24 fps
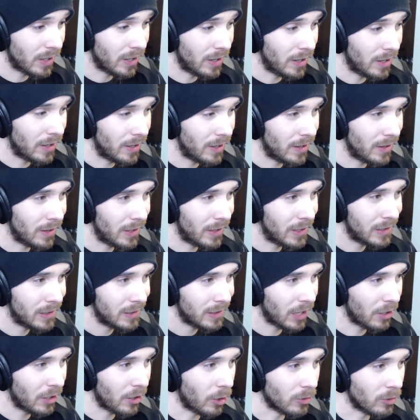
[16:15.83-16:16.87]
Uh,
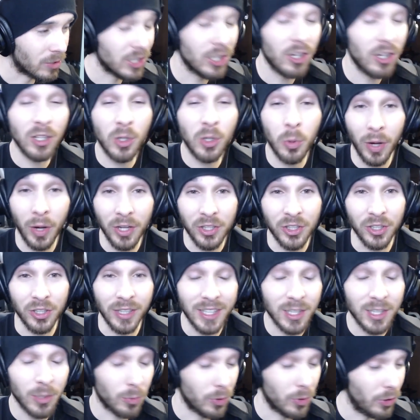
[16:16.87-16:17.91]
I don't know. It's a good
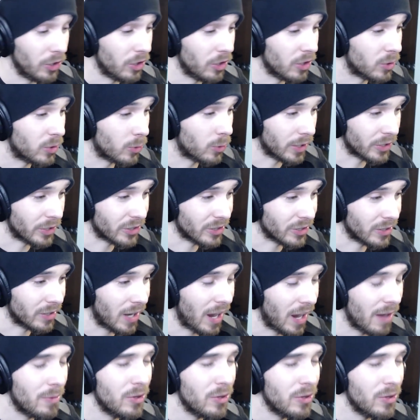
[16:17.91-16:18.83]
question. That's a really good question.